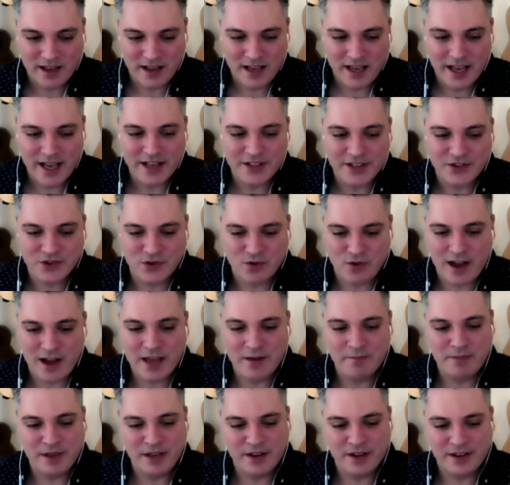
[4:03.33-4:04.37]
it's
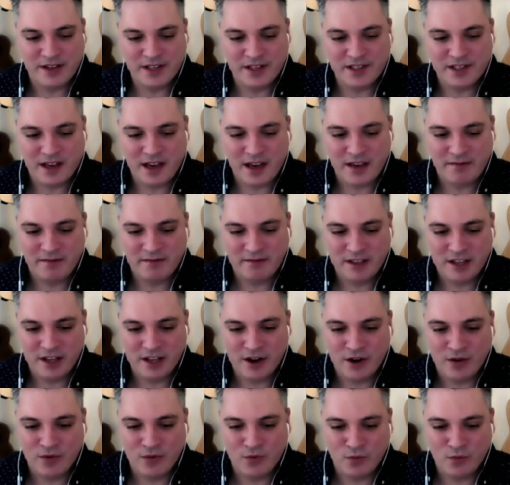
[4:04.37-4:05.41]
great because
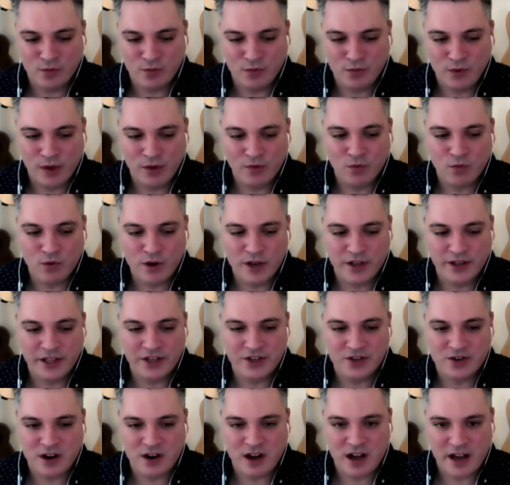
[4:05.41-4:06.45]
we really
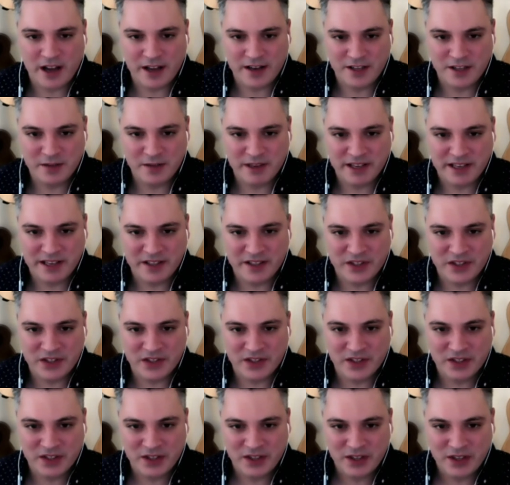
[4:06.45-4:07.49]
tried to be
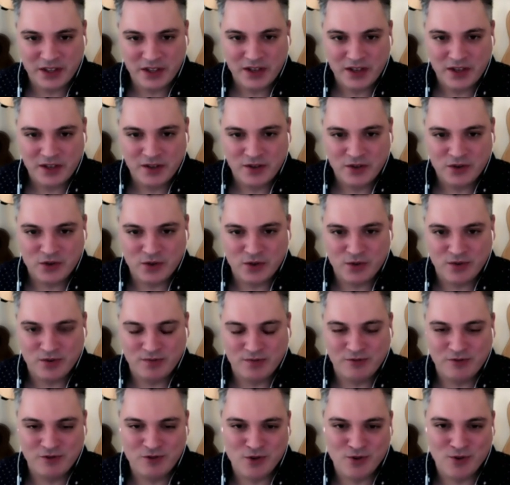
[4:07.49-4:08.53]
as true
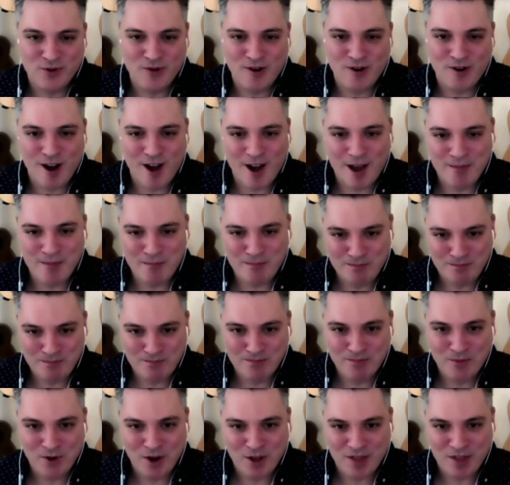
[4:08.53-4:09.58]

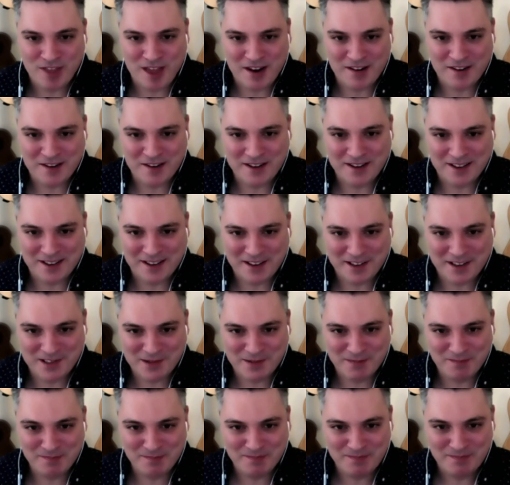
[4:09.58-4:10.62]
crime authentic
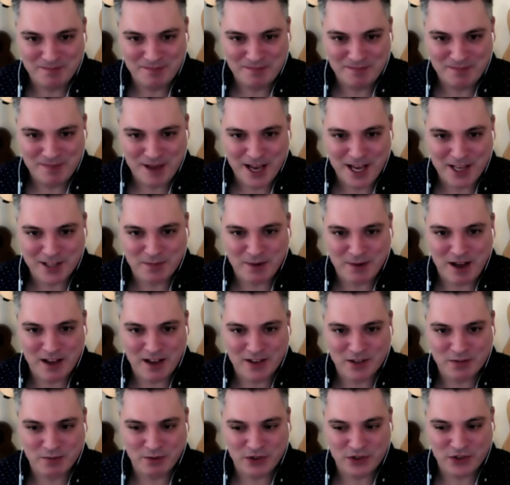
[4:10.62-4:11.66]
as
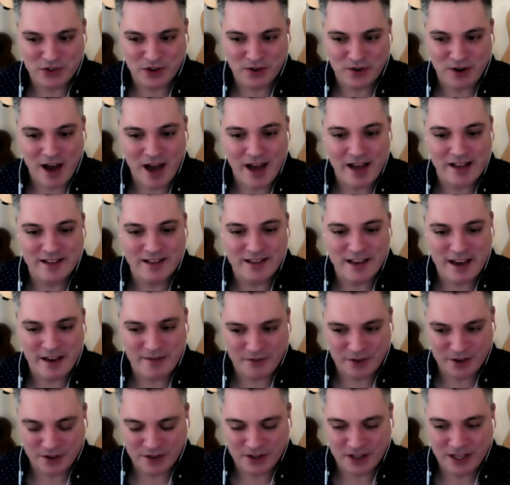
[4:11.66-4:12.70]
possible. So I
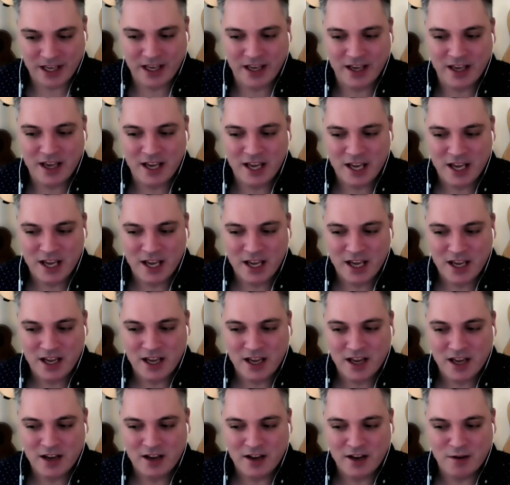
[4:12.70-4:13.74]
definitely
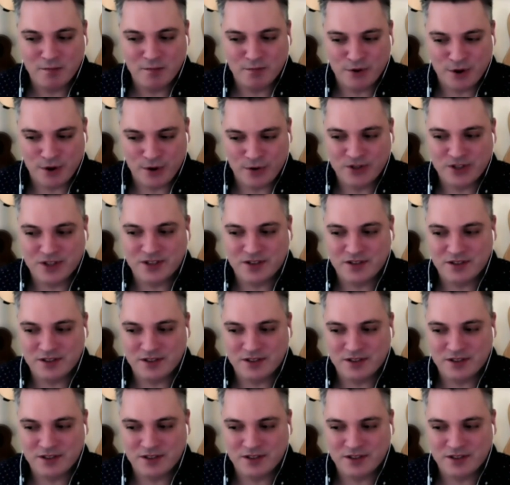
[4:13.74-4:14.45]
approached